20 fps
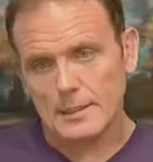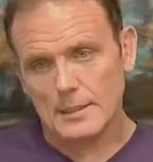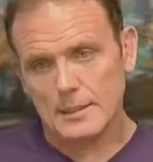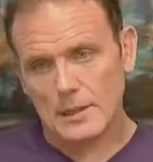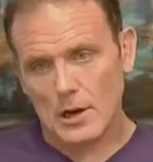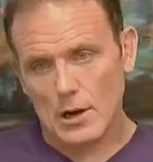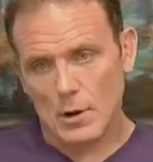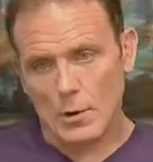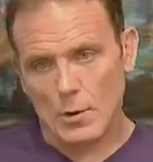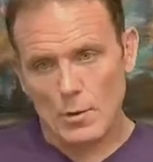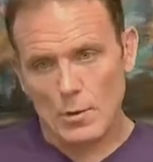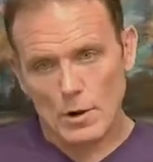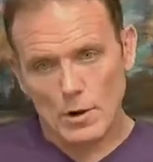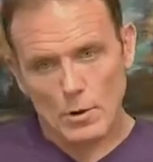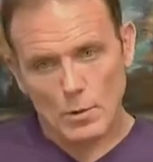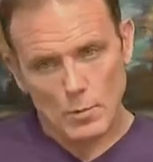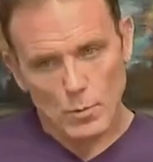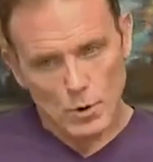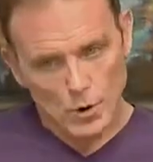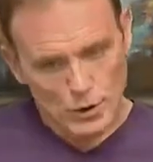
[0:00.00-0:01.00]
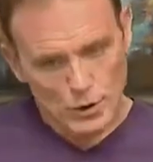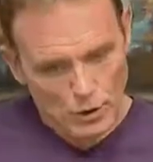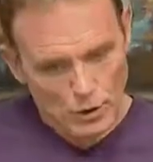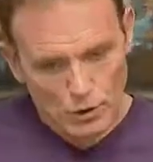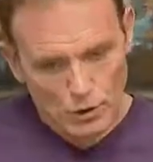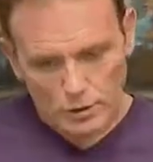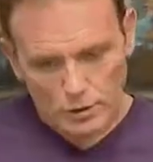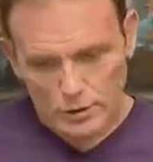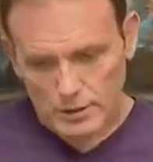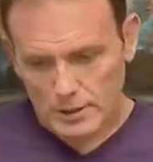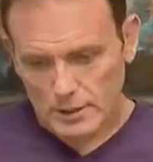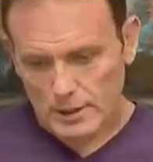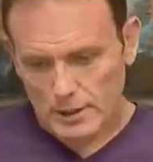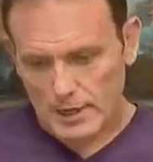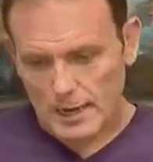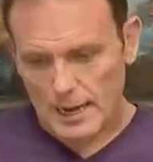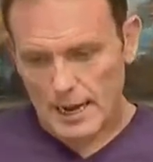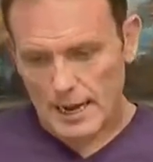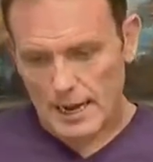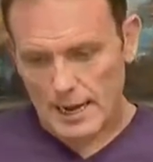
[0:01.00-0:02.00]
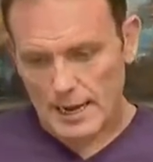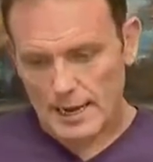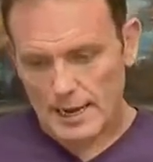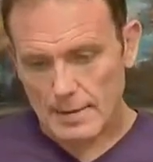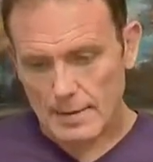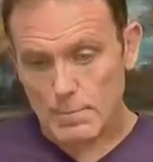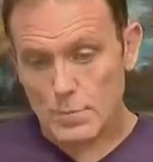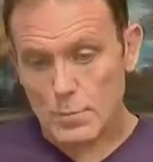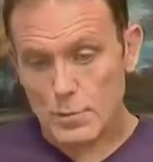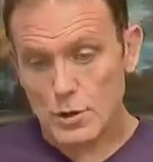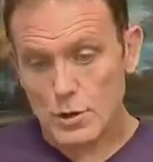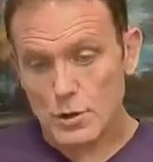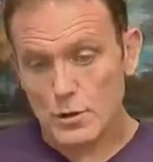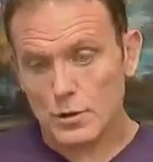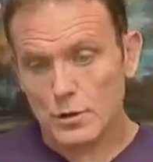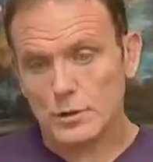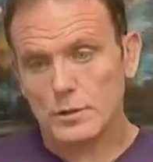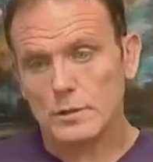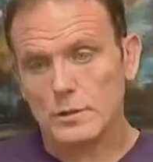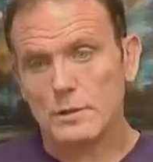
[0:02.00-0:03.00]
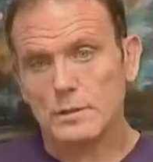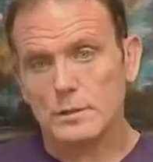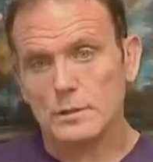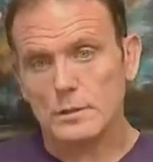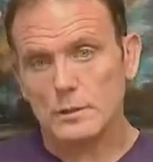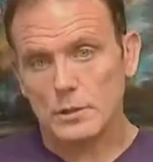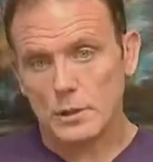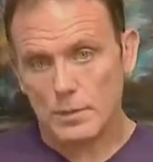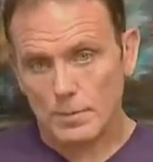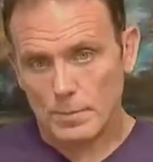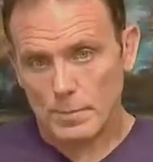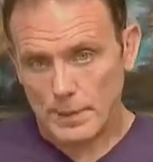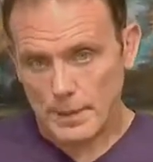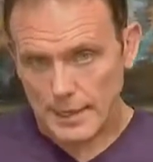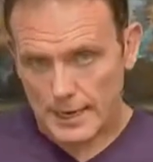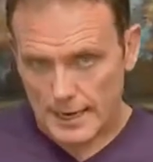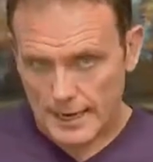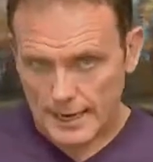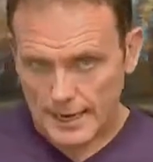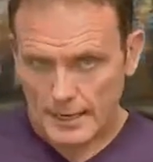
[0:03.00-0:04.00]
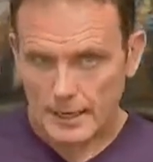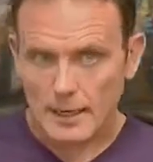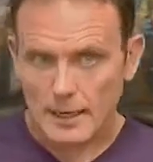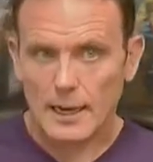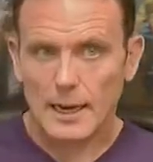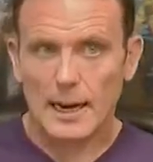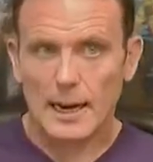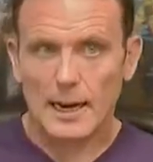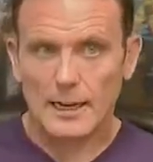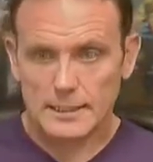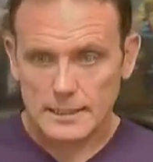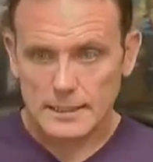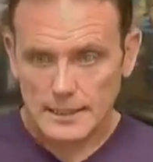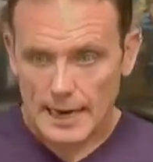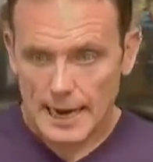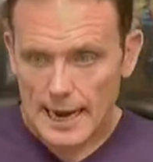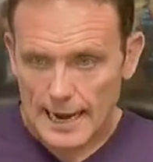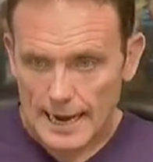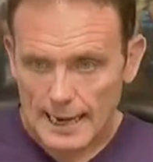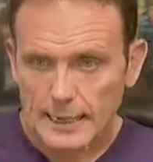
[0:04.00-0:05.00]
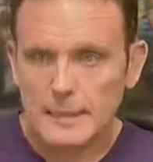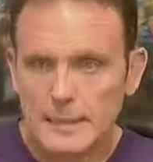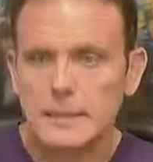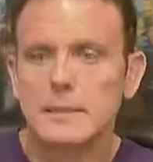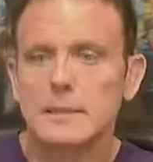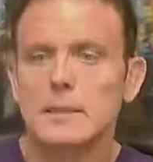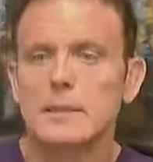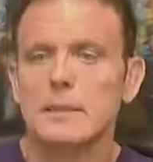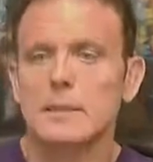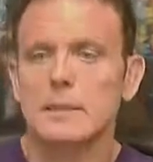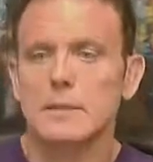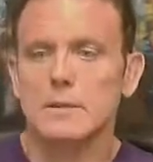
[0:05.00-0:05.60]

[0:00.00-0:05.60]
So we're not uh, immune to being attacked.